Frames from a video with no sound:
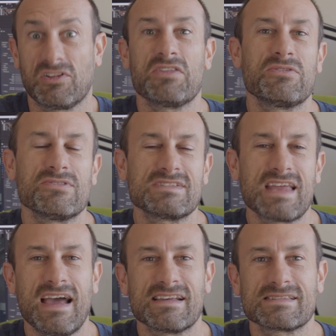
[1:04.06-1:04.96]
fly through those
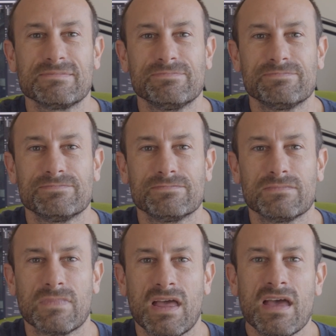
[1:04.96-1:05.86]
tasks?
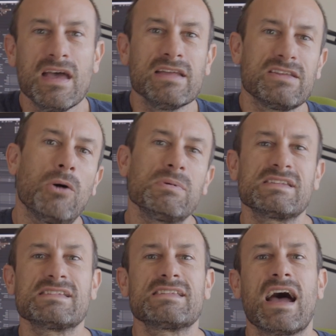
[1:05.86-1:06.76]
To help us
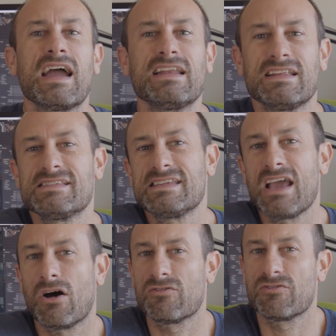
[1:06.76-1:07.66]
decide and see
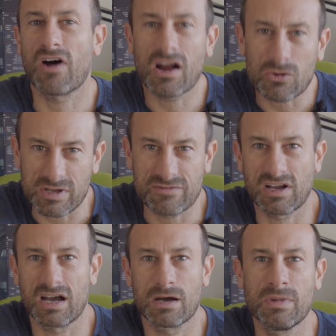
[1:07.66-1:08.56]
how far we've
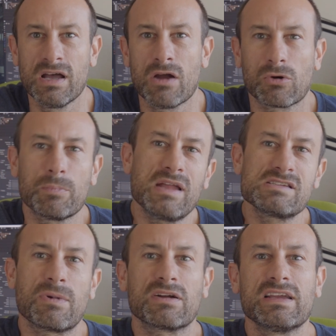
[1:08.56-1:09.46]
come, we're
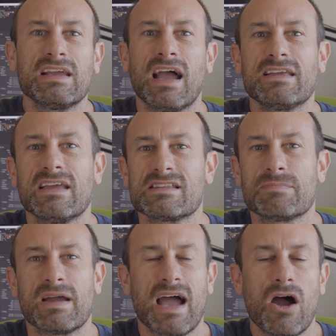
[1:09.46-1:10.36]
benchmarking against
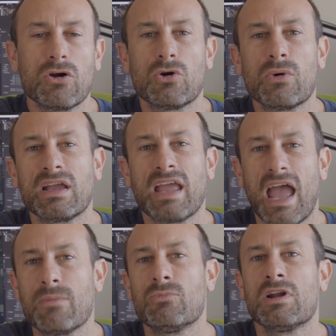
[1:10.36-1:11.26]
my outgoing
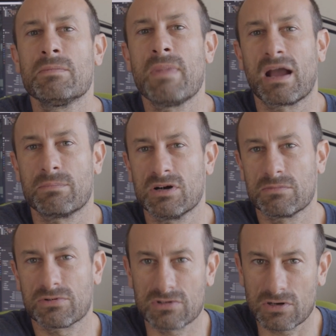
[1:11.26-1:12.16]
M1
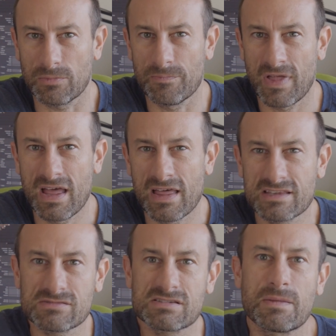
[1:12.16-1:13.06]
MacBook Pro.
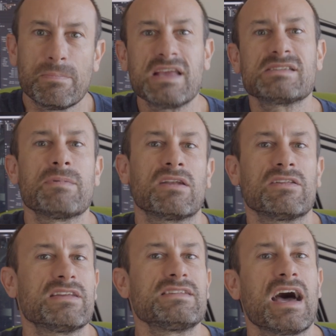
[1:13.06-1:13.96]
This was the base model
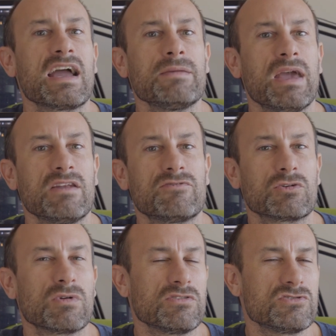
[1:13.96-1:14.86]
at the time and
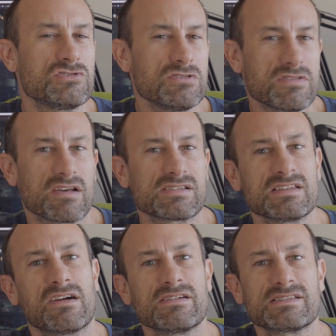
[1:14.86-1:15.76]
for around
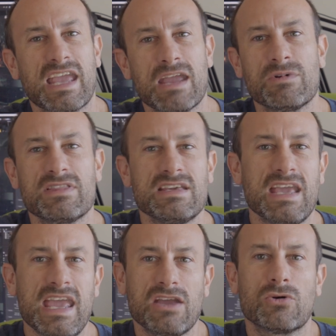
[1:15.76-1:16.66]
$2,000 came with the
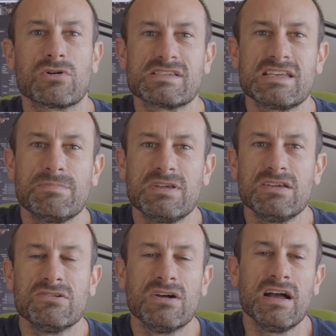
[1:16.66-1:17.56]
8-core
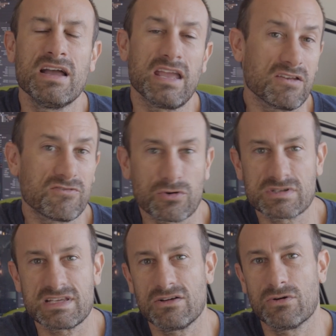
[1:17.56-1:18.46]
CPU and
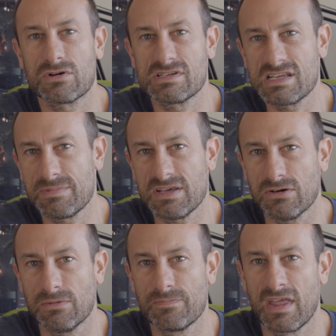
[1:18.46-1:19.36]
14-core
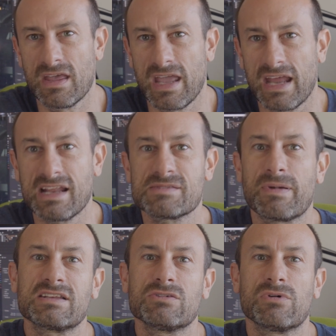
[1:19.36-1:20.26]
GPU, and I
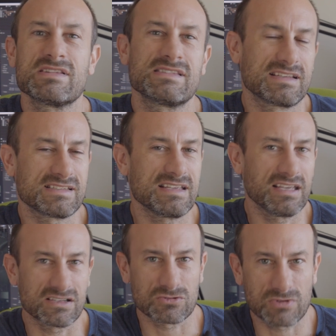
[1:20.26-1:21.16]
spec'd it with 16
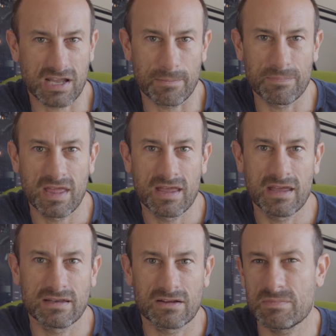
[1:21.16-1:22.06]
gigs of RAM.
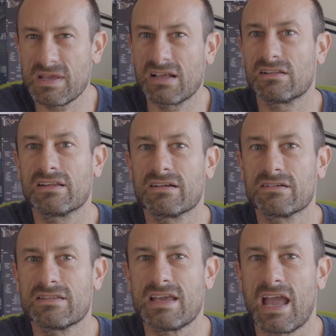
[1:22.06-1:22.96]
Now to be
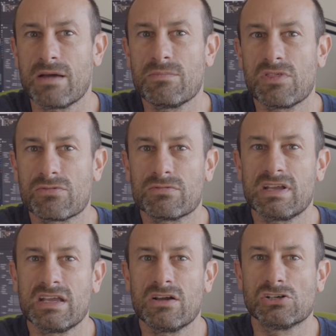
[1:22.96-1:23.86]
clear, the
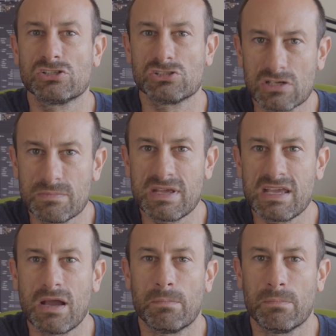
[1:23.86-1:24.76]
M3 should
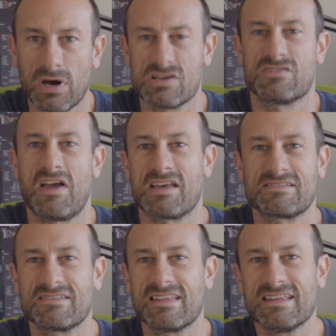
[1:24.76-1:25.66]
be much
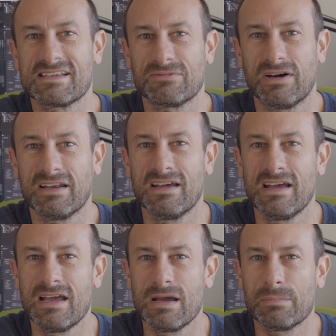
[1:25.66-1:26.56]
faster than this one,
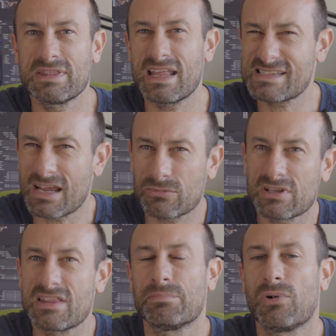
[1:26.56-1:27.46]
but that's not
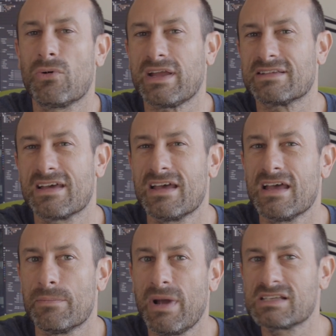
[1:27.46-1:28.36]
really the point.
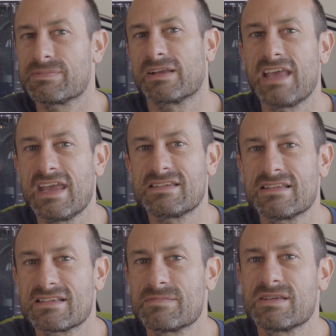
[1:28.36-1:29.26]
My
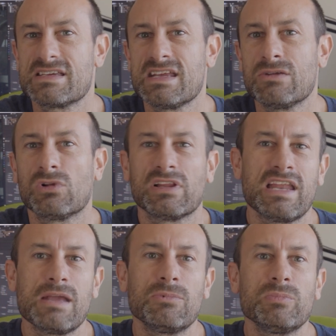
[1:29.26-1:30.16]
expectation is the machine will
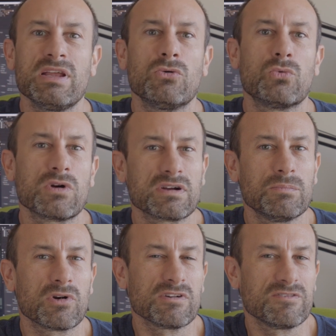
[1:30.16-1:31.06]
enable me to work
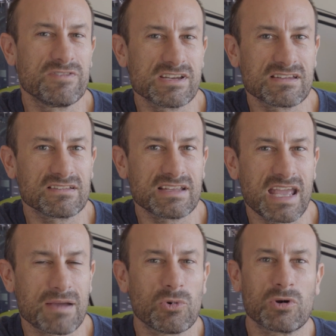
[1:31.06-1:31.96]
more
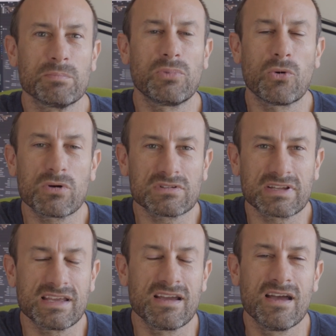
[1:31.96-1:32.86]
efficiently and more
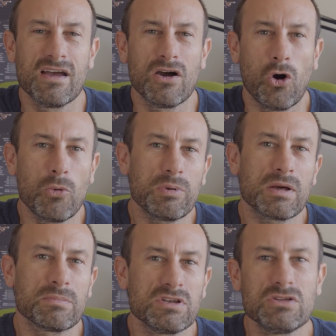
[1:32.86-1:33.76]
importantly, open
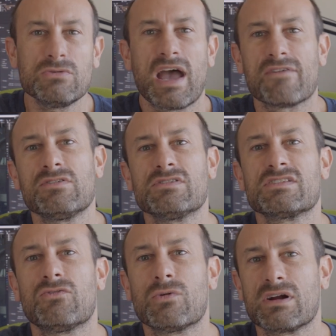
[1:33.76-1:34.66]
up new avenues
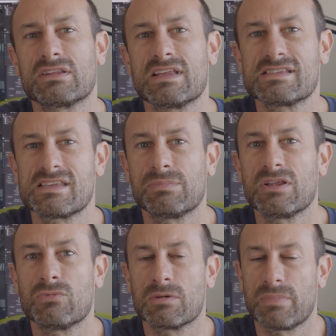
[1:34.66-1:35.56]
of work that
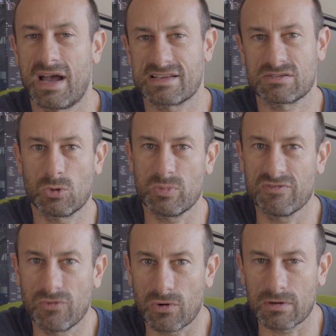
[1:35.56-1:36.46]
simply weren't possible
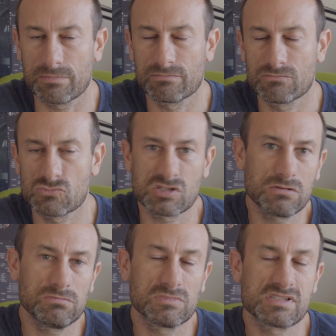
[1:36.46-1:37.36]
before.
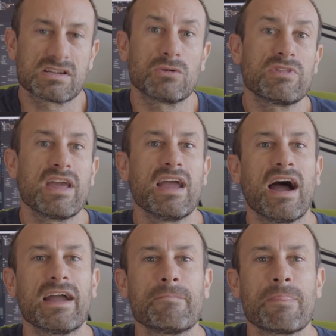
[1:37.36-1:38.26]
So start with
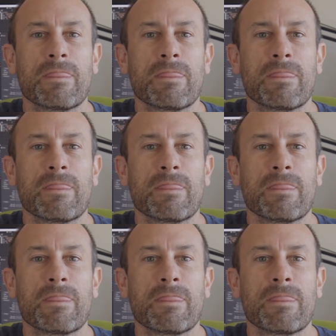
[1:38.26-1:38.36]
AI.